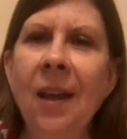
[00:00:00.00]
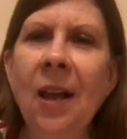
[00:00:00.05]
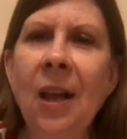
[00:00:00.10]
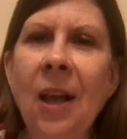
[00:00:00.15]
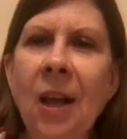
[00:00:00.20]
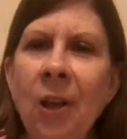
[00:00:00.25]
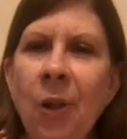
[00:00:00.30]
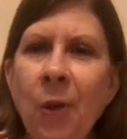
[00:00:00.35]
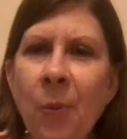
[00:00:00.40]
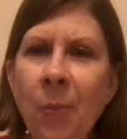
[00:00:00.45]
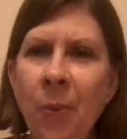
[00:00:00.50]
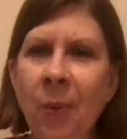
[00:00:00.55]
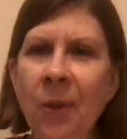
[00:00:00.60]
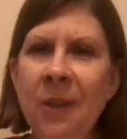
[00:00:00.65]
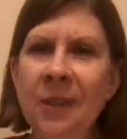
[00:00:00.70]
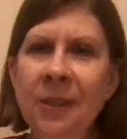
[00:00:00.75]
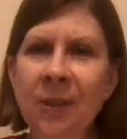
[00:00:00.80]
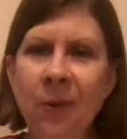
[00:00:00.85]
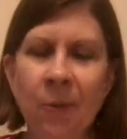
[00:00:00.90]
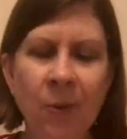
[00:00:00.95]
Hello,
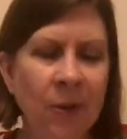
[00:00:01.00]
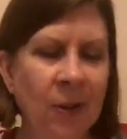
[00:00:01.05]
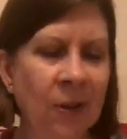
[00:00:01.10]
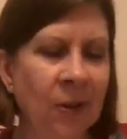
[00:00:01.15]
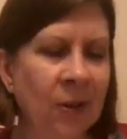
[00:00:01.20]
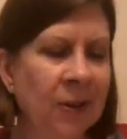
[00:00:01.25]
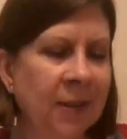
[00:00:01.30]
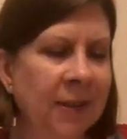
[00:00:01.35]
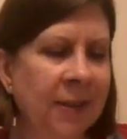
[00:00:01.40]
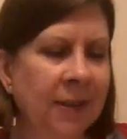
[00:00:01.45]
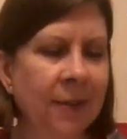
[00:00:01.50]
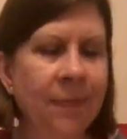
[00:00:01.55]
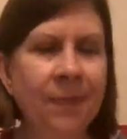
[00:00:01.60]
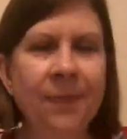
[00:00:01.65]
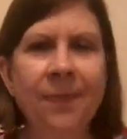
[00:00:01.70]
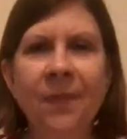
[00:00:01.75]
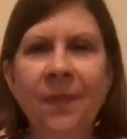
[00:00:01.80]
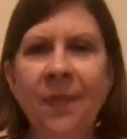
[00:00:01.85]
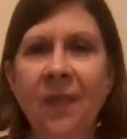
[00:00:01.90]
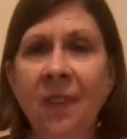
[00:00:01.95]
preschoolers.
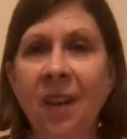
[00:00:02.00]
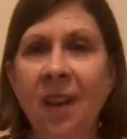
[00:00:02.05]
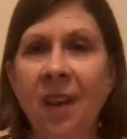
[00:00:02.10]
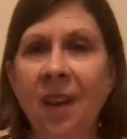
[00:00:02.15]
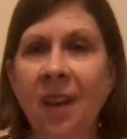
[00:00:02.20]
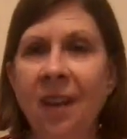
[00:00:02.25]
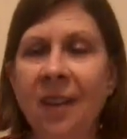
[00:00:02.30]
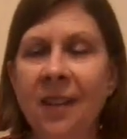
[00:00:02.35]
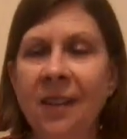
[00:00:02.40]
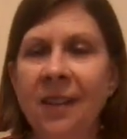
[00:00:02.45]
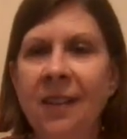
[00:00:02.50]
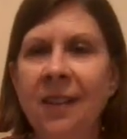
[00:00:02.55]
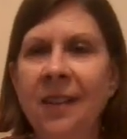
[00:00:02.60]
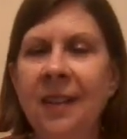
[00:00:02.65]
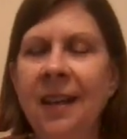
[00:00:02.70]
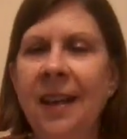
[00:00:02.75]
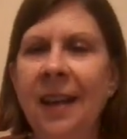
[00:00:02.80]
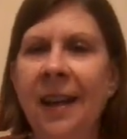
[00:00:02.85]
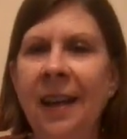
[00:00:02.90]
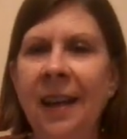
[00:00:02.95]

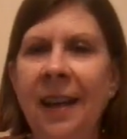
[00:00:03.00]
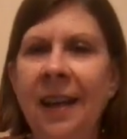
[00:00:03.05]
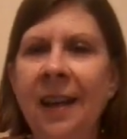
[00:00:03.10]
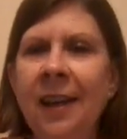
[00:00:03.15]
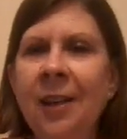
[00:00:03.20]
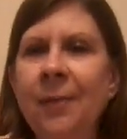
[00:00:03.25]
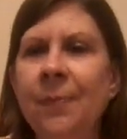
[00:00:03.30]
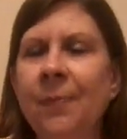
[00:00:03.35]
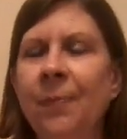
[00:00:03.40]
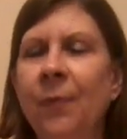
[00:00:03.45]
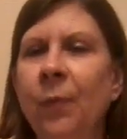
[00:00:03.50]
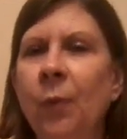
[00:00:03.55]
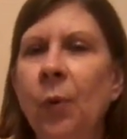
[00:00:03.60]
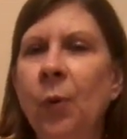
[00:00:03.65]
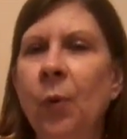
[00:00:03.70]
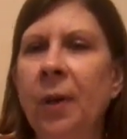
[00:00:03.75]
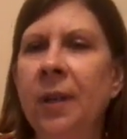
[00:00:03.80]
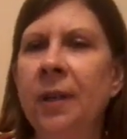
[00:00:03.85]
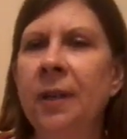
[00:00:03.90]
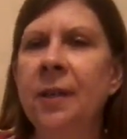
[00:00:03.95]
Today, we're
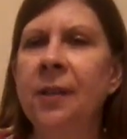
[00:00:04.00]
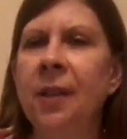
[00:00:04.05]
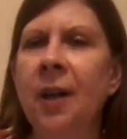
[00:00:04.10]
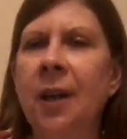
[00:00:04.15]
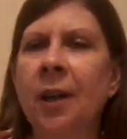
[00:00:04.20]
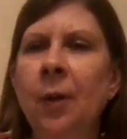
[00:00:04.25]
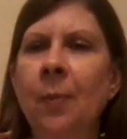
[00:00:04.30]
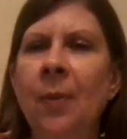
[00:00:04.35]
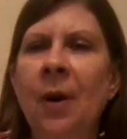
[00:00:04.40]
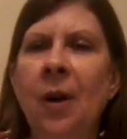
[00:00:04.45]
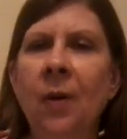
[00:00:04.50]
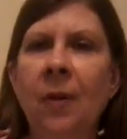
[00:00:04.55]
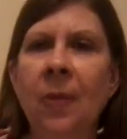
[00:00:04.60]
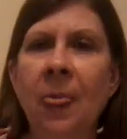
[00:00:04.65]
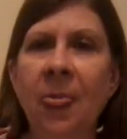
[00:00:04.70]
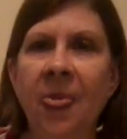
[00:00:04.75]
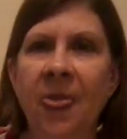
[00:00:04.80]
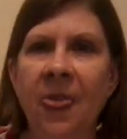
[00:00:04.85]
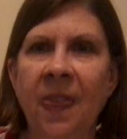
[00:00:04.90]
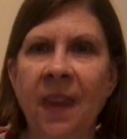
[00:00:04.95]
going to talk about
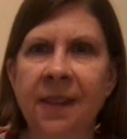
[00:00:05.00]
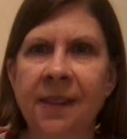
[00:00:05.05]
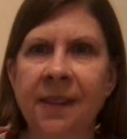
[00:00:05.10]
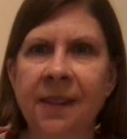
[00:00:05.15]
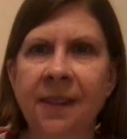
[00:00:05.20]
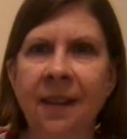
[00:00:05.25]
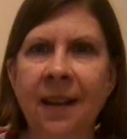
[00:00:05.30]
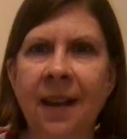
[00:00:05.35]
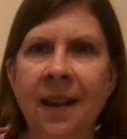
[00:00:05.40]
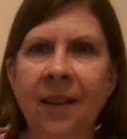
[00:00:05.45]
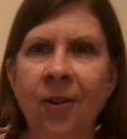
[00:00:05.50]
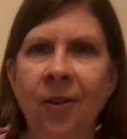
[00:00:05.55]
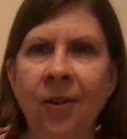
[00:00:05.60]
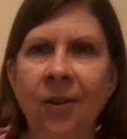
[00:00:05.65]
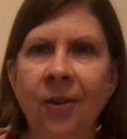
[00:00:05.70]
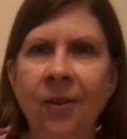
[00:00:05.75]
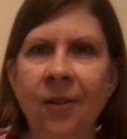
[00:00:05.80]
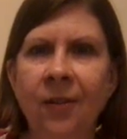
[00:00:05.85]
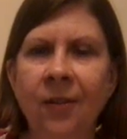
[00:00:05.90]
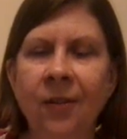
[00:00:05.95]
this letter.
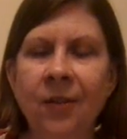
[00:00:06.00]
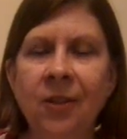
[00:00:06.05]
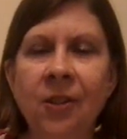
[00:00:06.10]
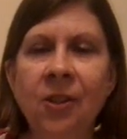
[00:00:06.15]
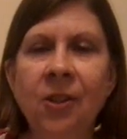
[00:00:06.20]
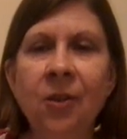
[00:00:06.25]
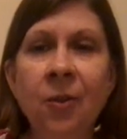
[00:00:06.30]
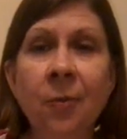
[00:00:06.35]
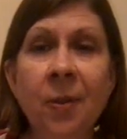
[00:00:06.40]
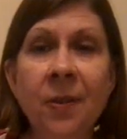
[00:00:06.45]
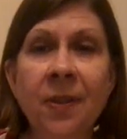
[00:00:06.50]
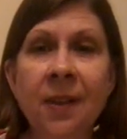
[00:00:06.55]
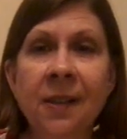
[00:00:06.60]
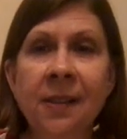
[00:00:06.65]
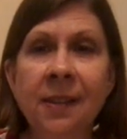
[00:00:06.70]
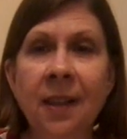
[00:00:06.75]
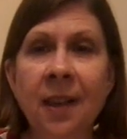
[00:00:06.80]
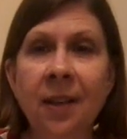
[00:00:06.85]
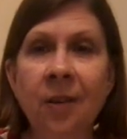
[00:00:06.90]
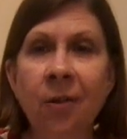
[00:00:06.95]
Do you know what this
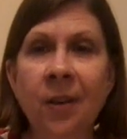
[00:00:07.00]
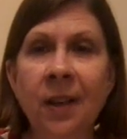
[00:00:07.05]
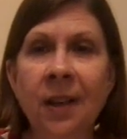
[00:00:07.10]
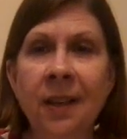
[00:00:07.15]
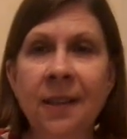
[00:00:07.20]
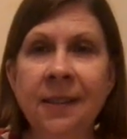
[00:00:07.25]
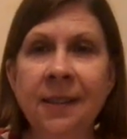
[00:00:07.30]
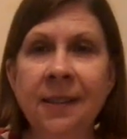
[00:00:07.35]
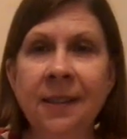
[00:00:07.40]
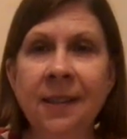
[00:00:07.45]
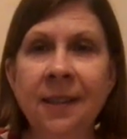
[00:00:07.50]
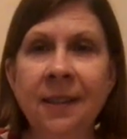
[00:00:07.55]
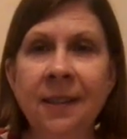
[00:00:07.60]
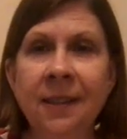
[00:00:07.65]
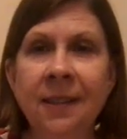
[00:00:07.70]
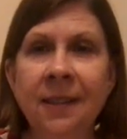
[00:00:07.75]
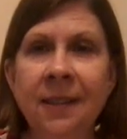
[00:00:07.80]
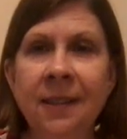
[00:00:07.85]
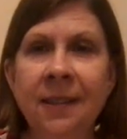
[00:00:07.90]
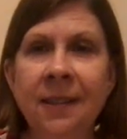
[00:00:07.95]
letter is?
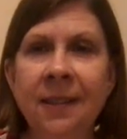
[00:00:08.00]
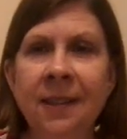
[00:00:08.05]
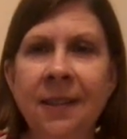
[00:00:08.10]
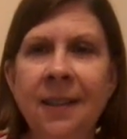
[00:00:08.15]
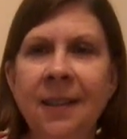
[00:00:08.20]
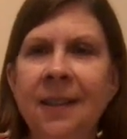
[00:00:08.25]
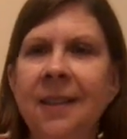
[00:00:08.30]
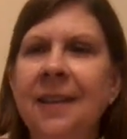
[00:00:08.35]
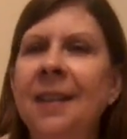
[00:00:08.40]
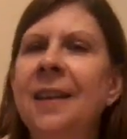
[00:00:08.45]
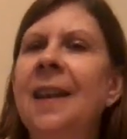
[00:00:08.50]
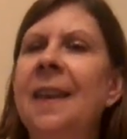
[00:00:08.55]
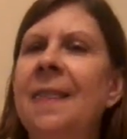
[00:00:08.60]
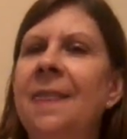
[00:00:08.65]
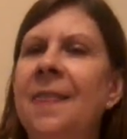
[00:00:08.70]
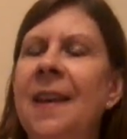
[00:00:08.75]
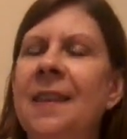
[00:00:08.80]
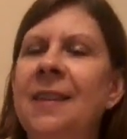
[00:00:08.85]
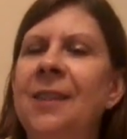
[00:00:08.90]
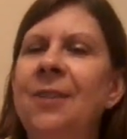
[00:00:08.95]

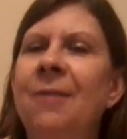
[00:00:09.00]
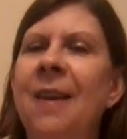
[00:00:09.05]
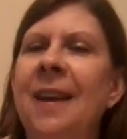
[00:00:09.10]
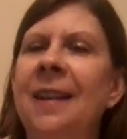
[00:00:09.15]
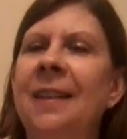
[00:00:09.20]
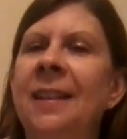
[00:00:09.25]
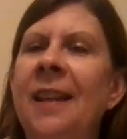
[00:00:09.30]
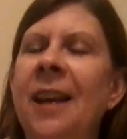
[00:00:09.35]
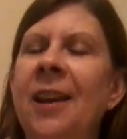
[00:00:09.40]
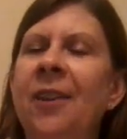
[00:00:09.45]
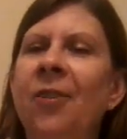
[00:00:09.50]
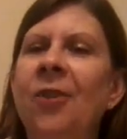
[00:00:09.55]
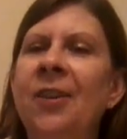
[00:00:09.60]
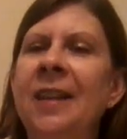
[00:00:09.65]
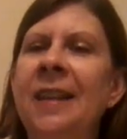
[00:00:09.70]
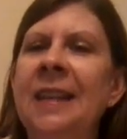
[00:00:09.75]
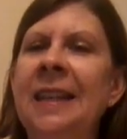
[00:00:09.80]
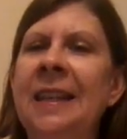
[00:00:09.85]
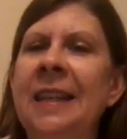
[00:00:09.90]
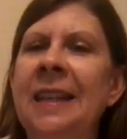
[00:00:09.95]
That's right, letter
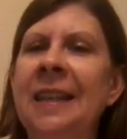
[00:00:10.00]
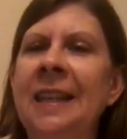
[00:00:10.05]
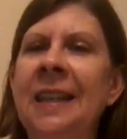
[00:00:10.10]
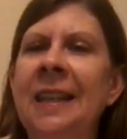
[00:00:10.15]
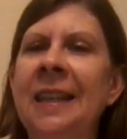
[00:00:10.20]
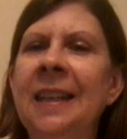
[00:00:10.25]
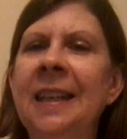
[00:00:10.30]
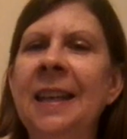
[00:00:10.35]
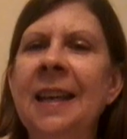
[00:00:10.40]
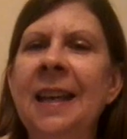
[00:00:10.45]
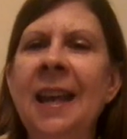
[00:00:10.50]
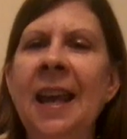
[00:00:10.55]
E.